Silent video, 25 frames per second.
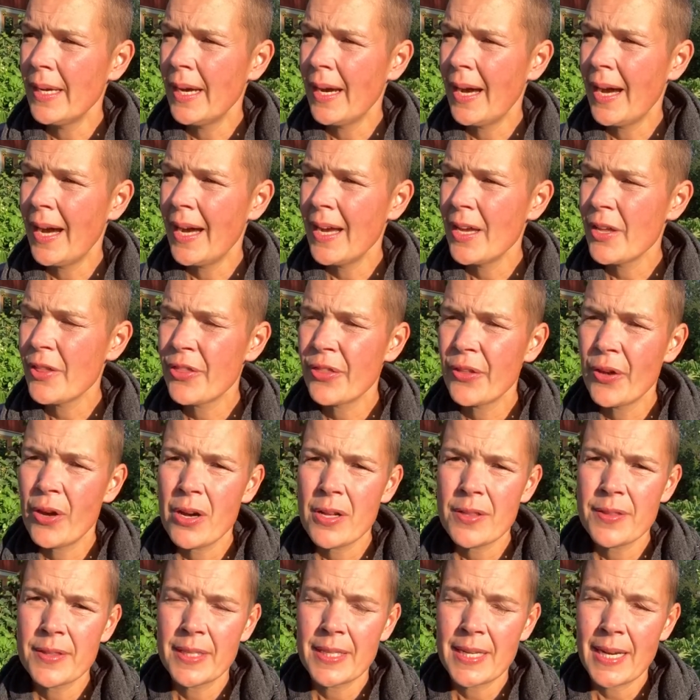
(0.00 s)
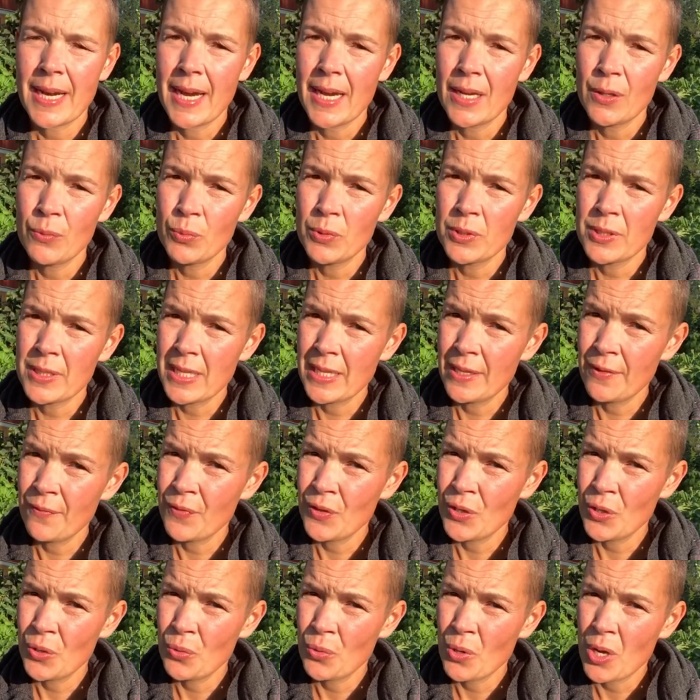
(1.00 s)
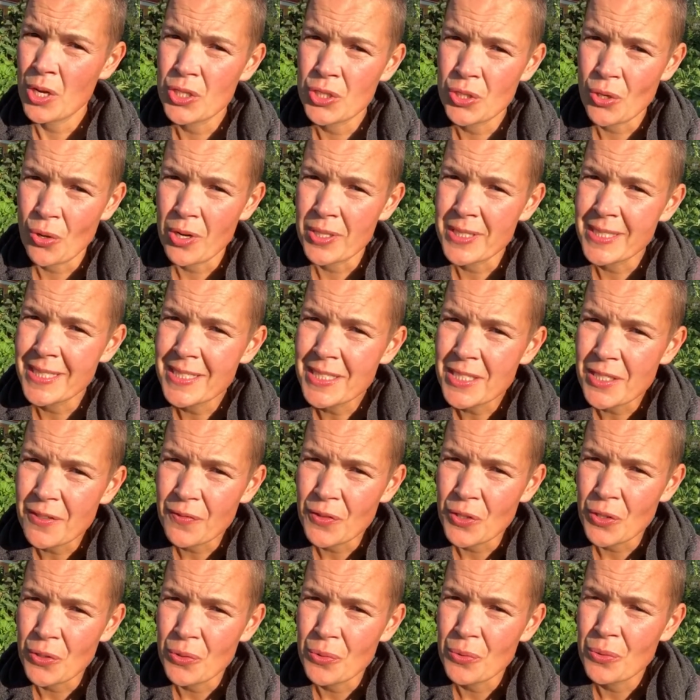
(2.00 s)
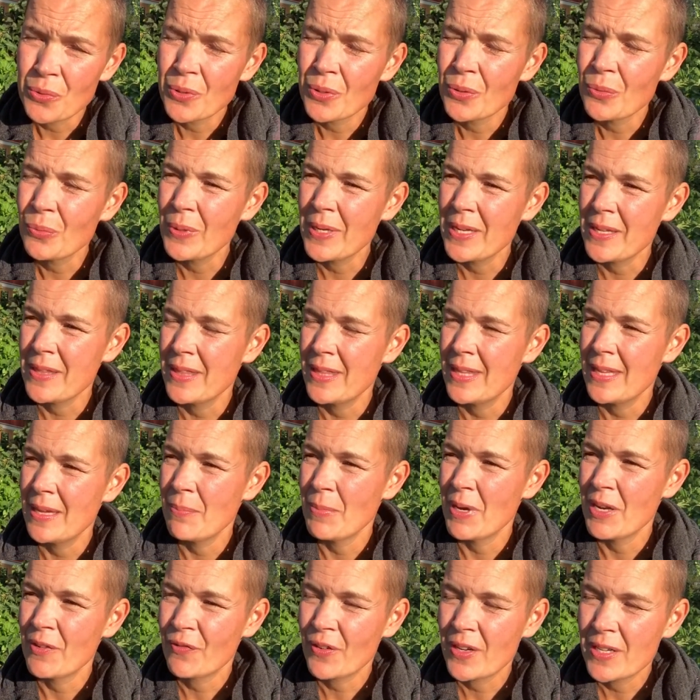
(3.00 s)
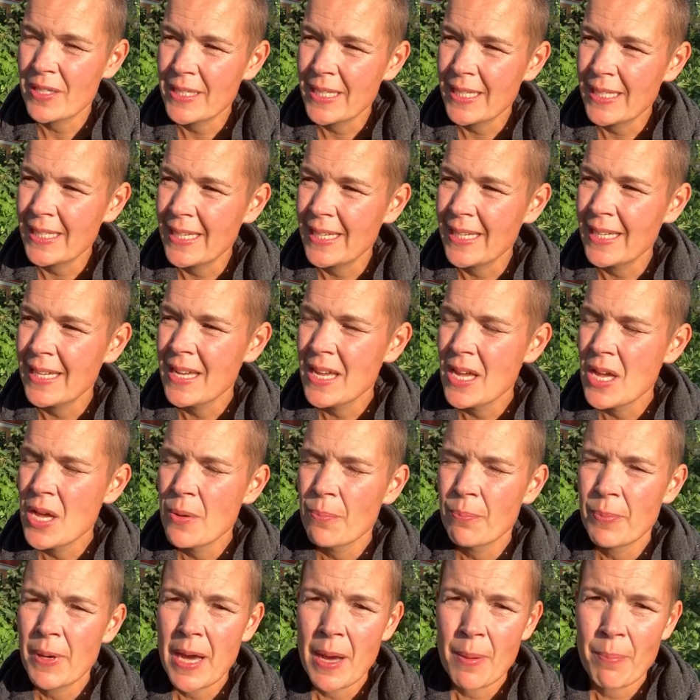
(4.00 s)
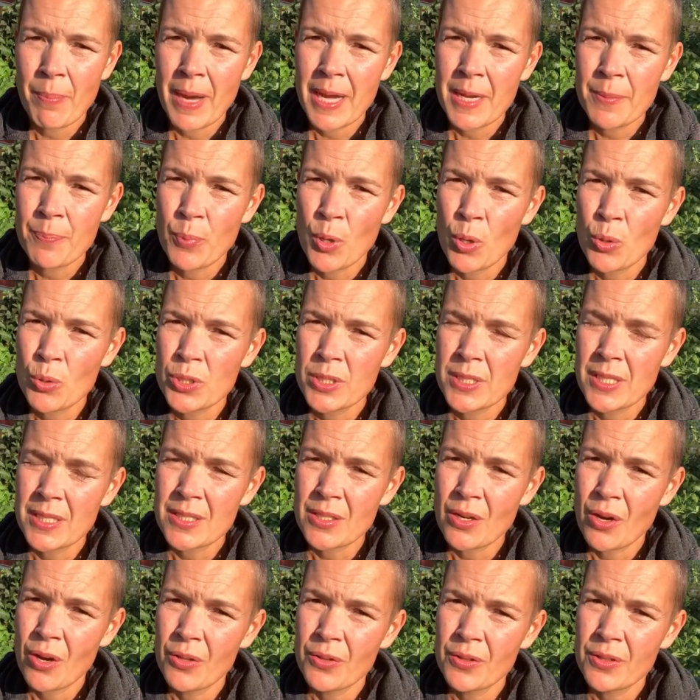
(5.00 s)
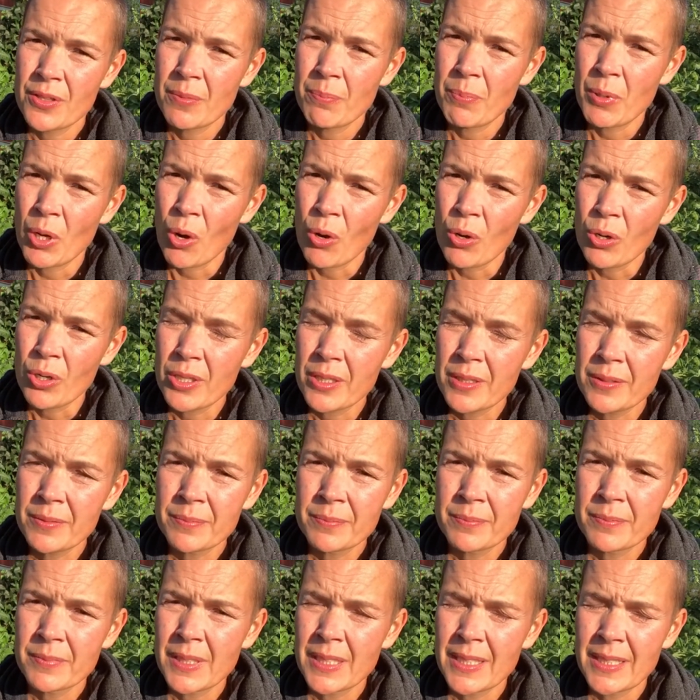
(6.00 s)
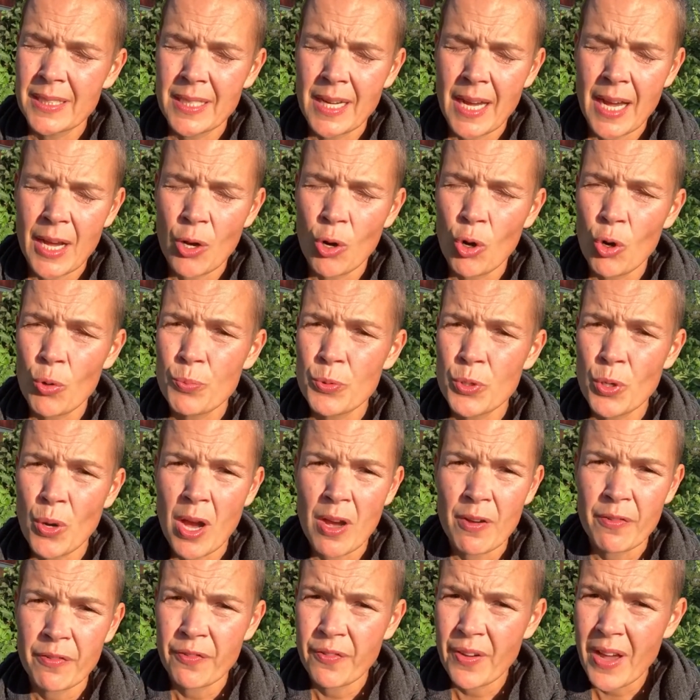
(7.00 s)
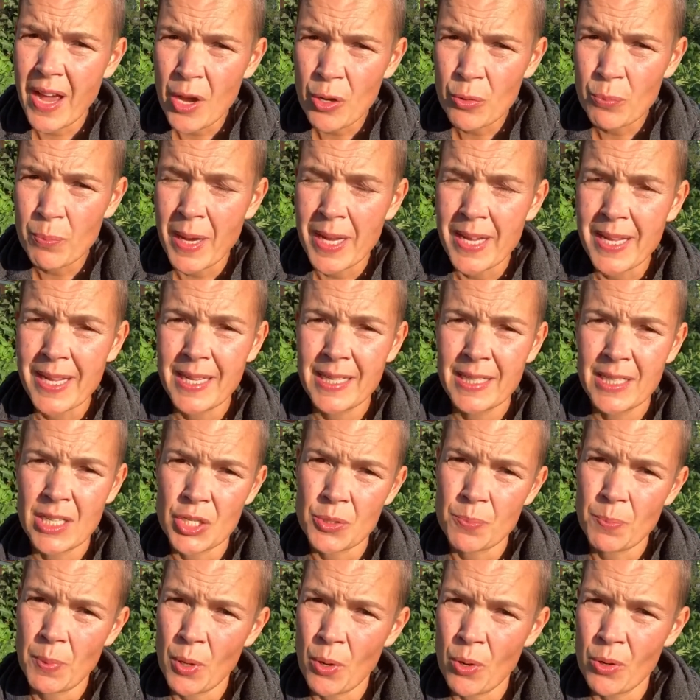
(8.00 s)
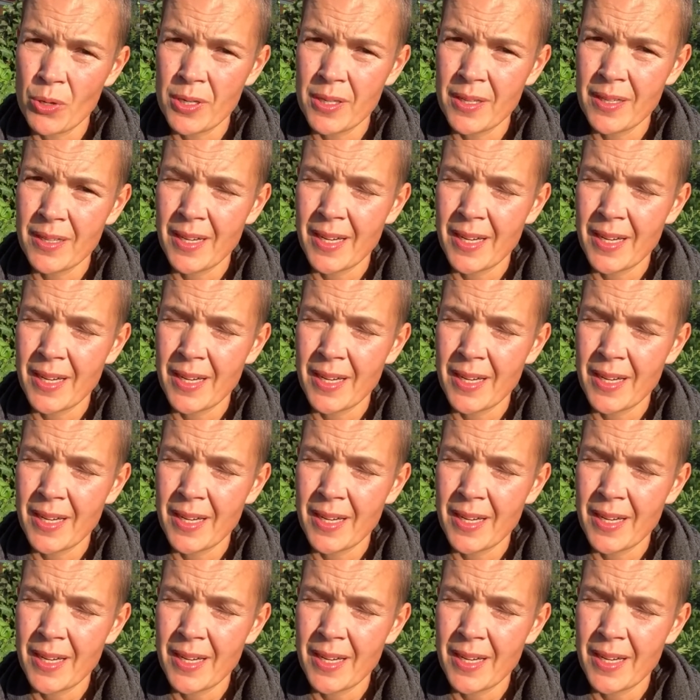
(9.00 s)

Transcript: I thought that I would give you a short interview with my friend Nini, but I might post it on the blog. I hope you have found my English blog.